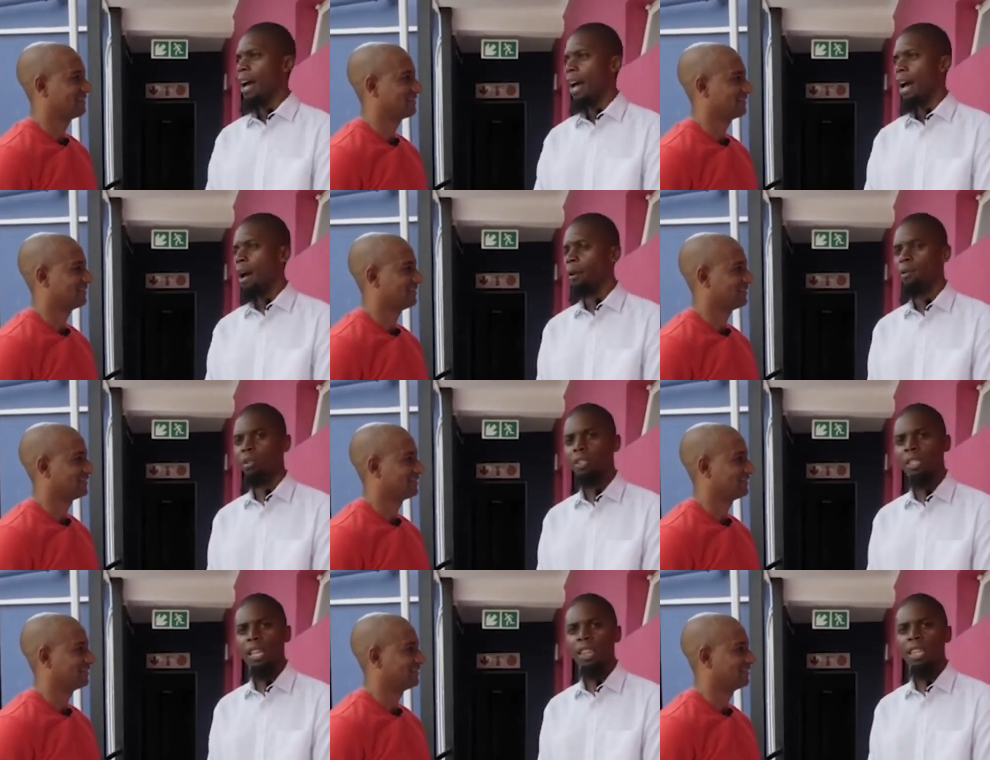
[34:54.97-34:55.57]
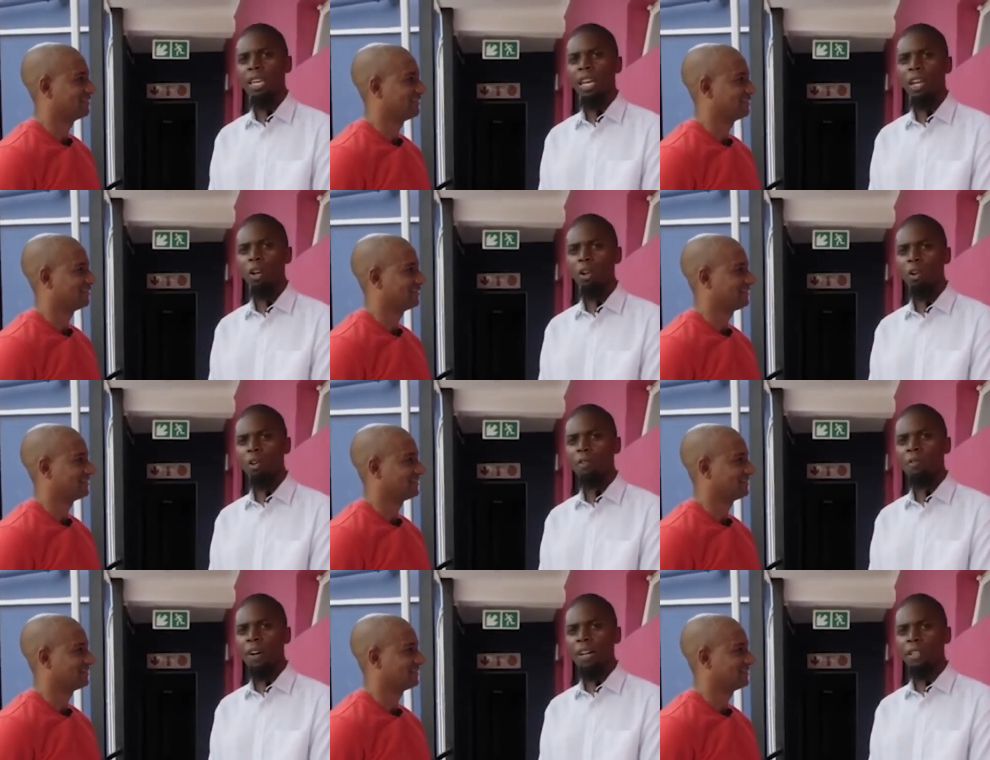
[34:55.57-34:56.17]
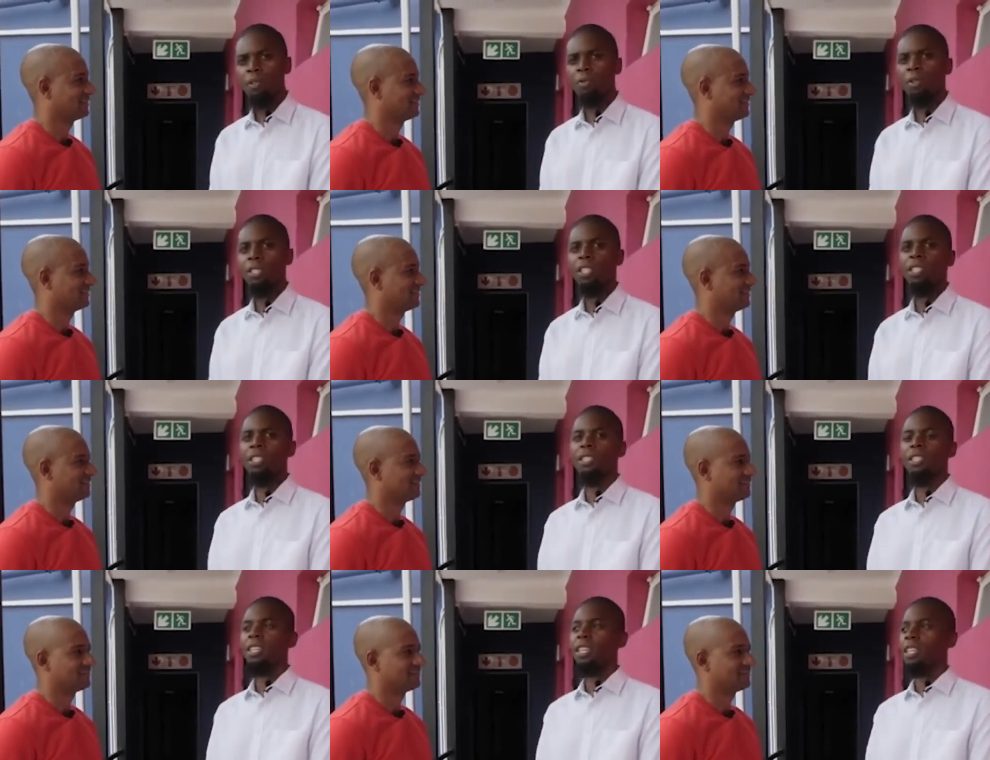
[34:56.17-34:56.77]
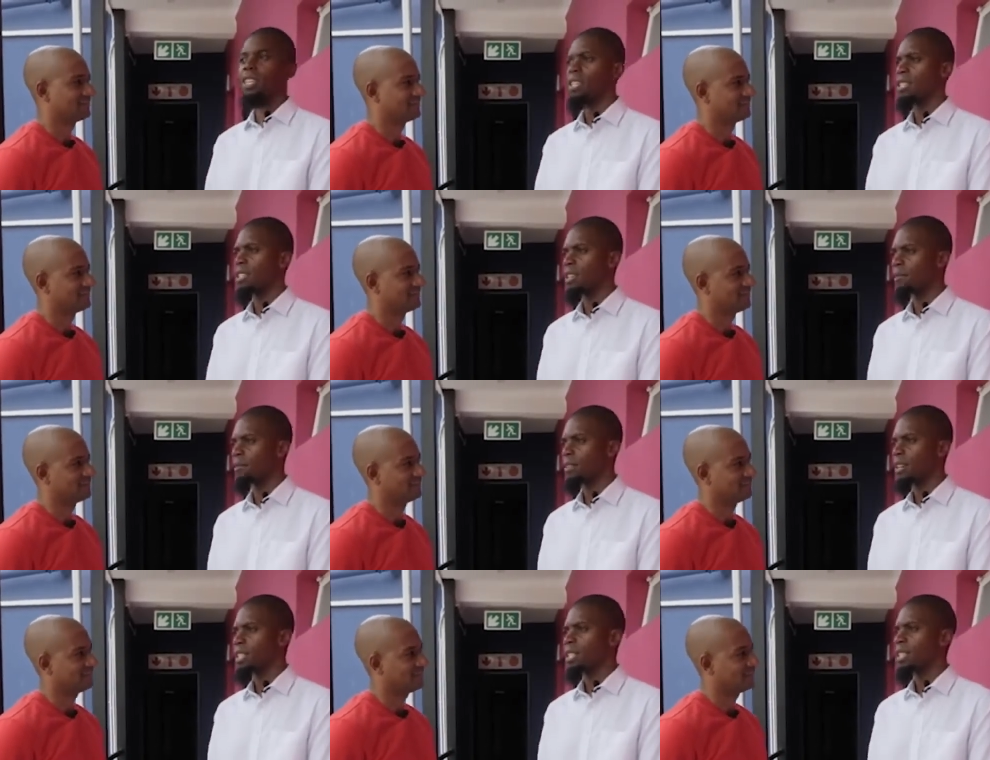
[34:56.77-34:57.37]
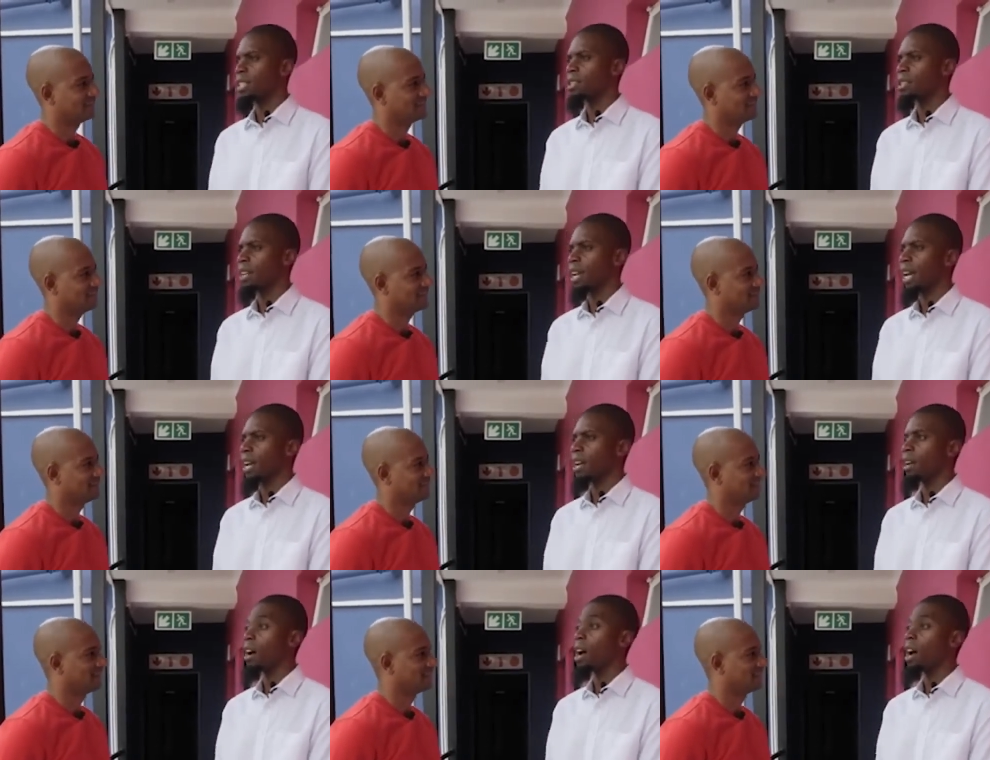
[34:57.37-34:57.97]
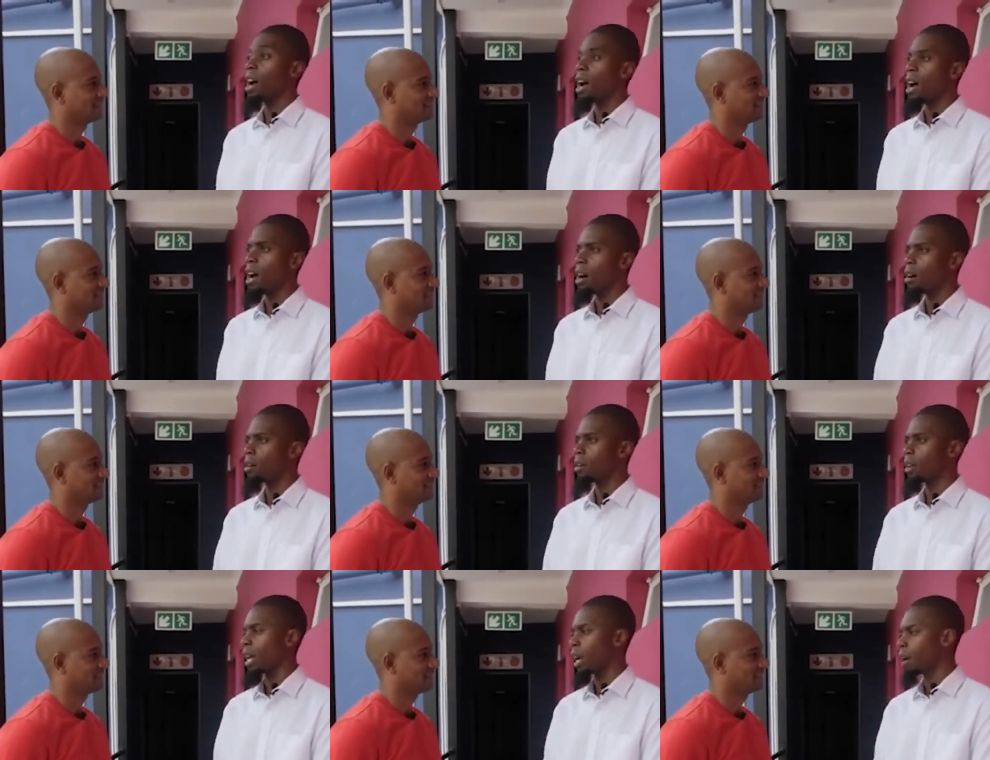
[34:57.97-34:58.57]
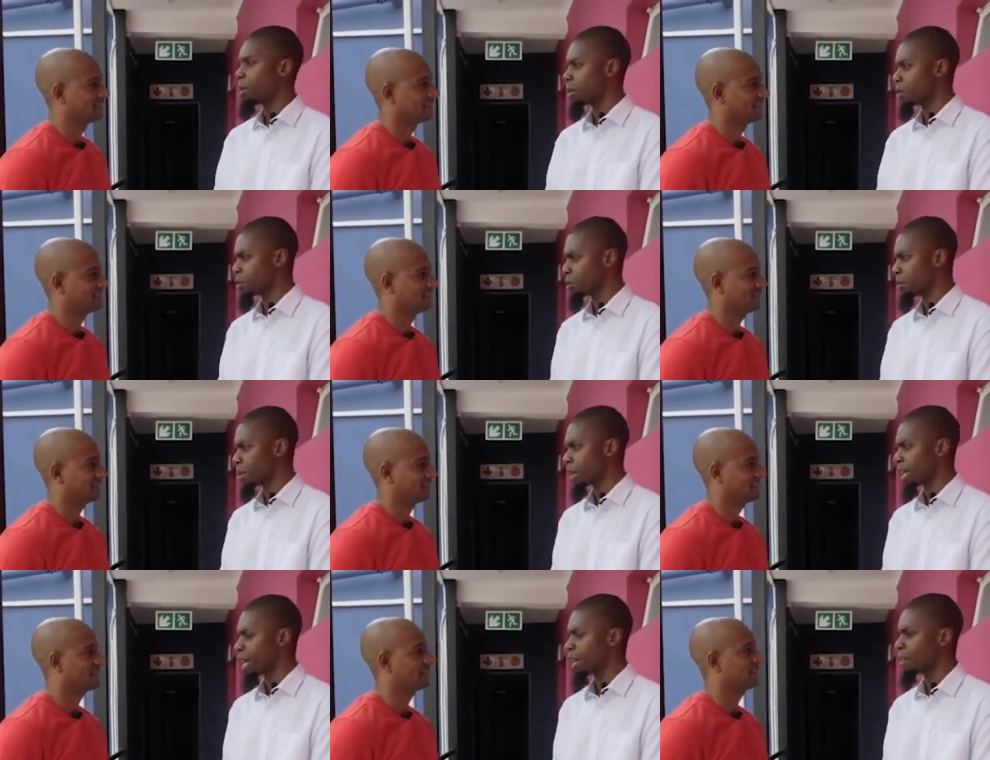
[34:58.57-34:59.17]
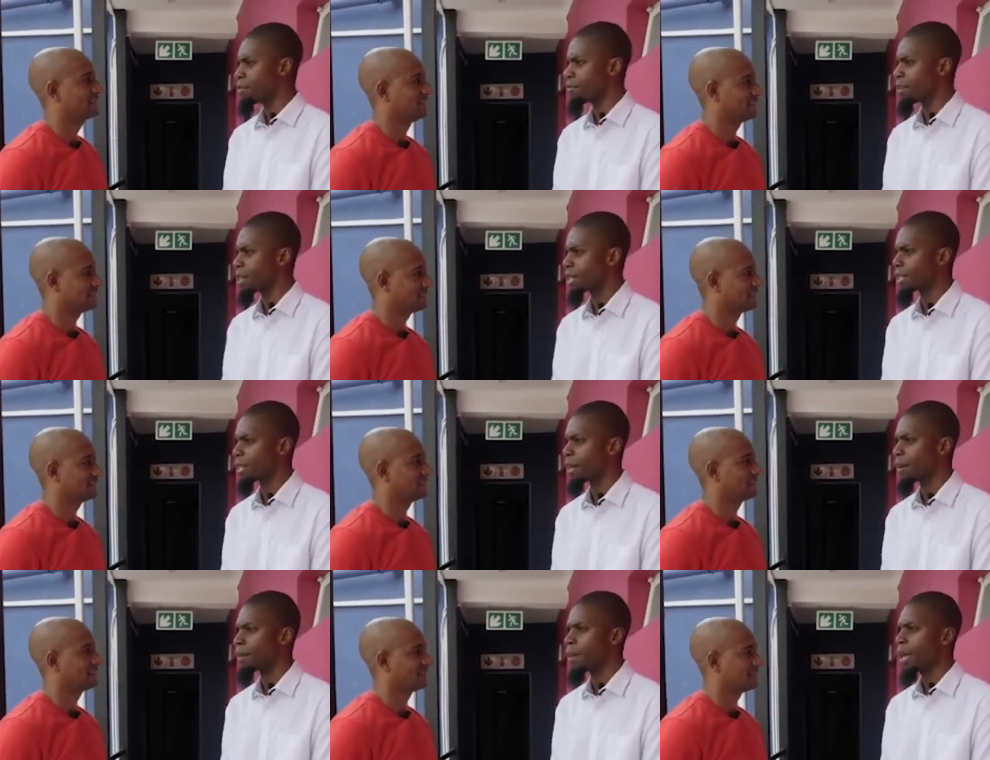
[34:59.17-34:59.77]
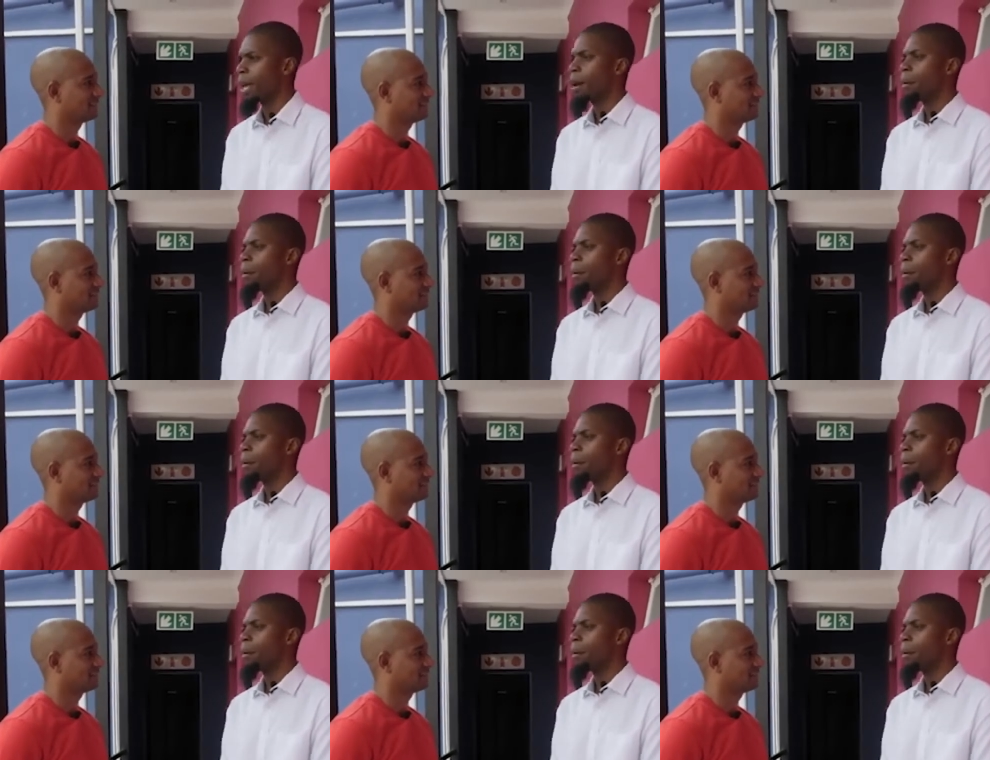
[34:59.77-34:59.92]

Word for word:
Speaker 1: Because uh, I think a lot of us, we just see these investors and like, oh, okay, I want to be that investor.